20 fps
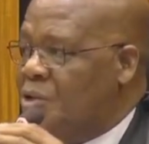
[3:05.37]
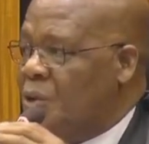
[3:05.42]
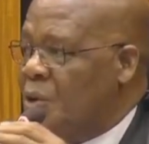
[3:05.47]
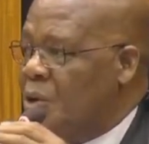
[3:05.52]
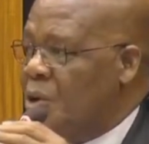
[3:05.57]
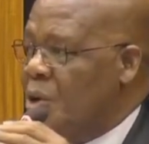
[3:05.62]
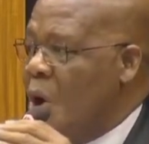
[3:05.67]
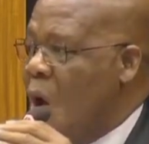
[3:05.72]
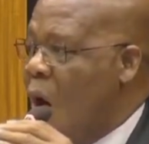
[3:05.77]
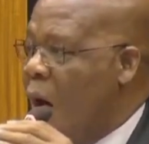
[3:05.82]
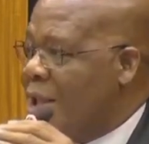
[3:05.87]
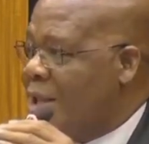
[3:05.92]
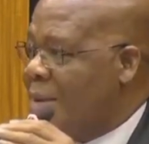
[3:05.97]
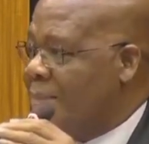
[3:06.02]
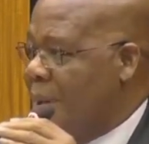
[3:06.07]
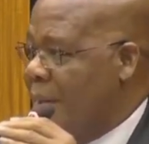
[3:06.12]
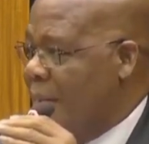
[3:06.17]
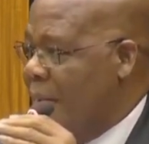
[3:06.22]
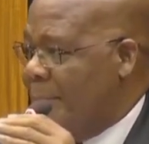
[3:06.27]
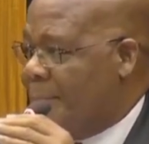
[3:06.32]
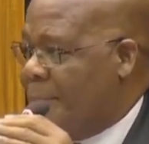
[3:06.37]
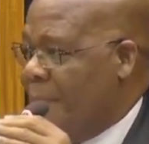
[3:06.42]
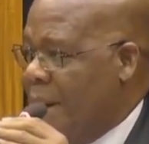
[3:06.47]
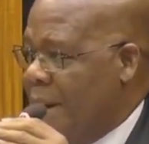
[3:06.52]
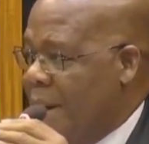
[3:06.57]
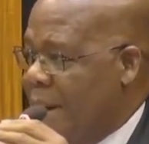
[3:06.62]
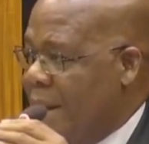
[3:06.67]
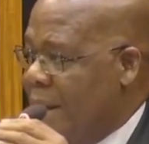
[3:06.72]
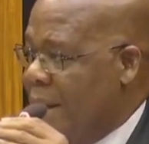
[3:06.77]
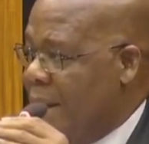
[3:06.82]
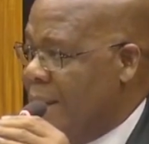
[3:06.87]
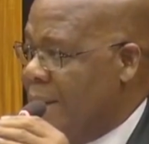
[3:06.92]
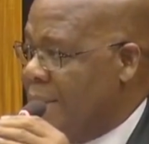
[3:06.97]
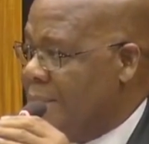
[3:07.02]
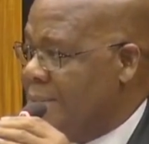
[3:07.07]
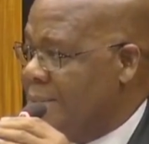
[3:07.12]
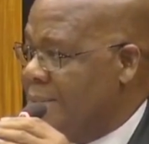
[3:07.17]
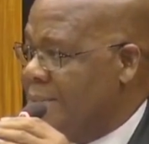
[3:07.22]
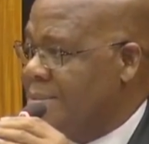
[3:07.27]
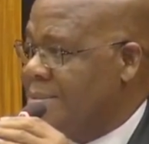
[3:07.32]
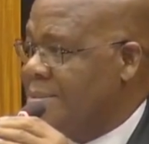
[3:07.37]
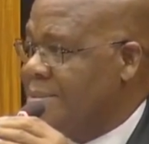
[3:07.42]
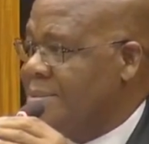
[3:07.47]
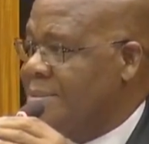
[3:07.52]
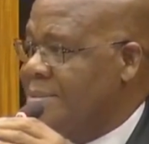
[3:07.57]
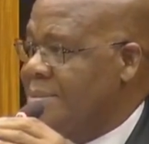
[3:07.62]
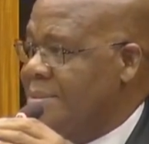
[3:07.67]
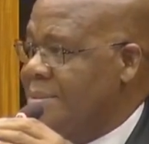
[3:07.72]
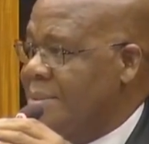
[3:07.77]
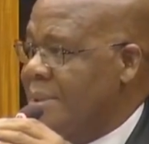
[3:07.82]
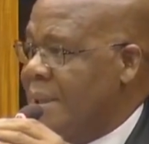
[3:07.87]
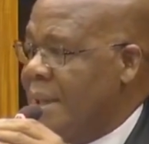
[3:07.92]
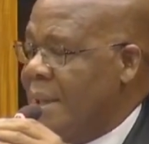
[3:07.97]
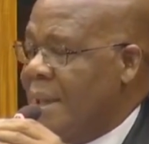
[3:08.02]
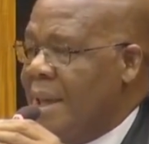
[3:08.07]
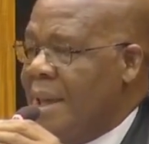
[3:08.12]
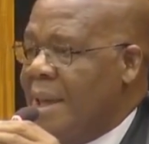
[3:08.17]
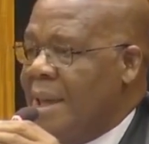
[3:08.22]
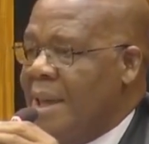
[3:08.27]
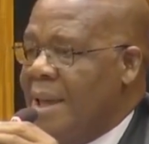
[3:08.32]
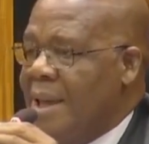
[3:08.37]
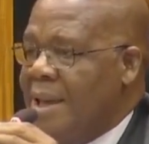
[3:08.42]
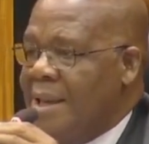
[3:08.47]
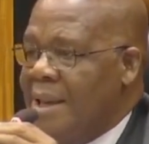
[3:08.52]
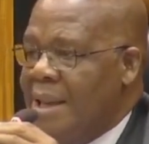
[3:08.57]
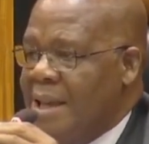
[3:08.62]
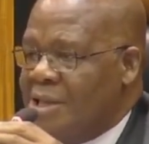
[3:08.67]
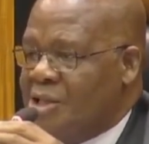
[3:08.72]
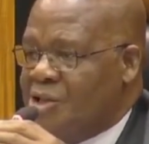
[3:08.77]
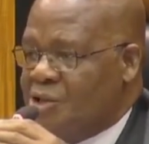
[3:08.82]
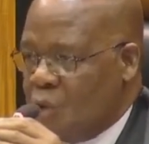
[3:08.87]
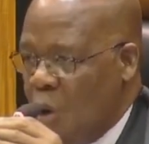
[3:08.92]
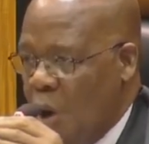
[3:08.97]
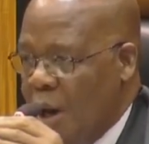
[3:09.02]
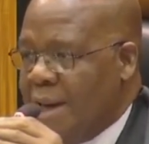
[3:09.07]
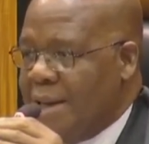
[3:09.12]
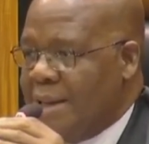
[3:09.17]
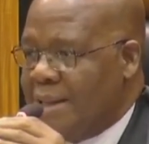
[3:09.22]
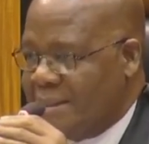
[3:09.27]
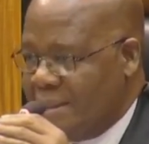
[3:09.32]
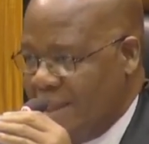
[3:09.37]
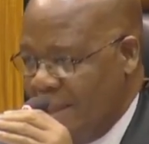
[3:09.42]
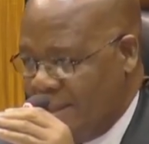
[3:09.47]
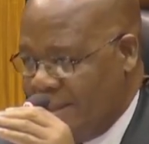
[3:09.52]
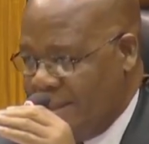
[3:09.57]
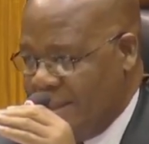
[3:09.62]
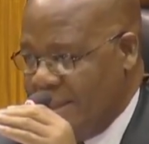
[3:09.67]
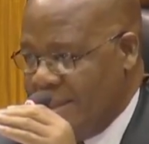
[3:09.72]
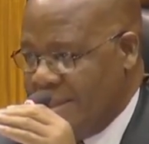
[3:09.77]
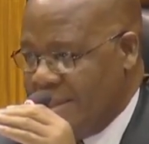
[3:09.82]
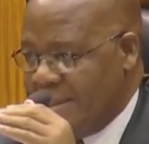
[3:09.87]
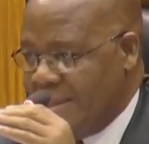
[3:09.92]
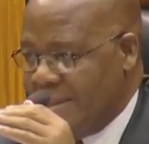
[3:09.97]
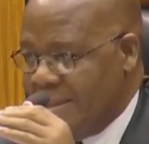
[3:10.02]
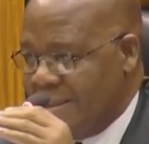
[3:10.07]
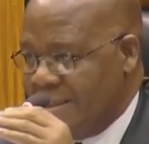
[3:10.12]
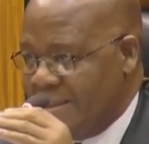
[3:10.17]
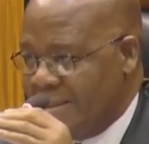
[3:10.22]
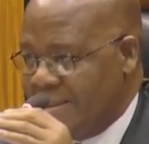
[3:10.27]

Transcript: should not be happening in this joint sitting.